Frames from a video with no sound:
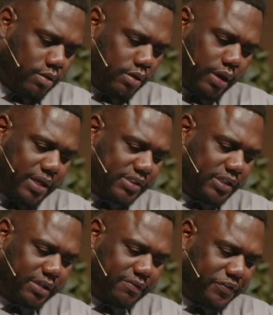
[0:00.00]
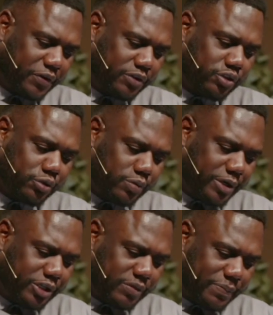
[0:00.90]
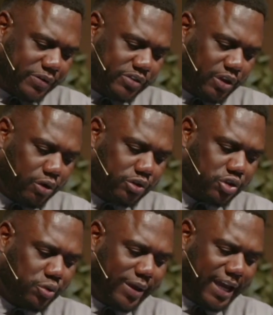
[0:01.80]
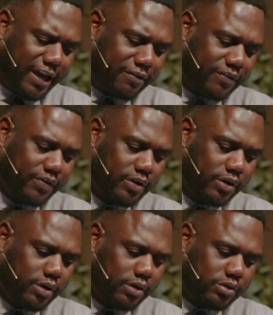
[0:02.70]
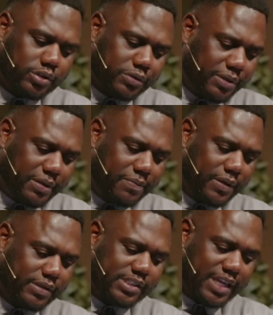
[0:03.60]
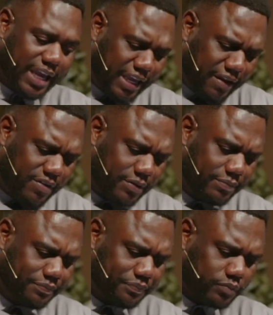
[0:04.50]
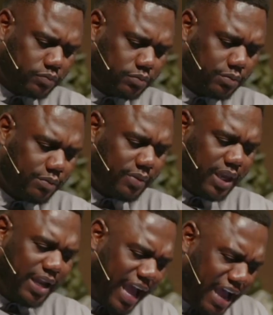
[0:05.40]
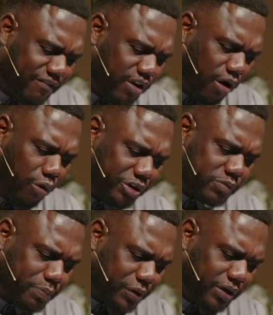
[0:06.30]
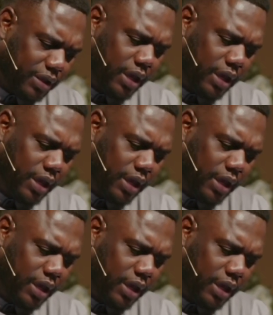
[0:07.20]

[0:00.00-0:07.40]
God is looking for true worshipers, those who have truly been saved and have the Holy Spirit.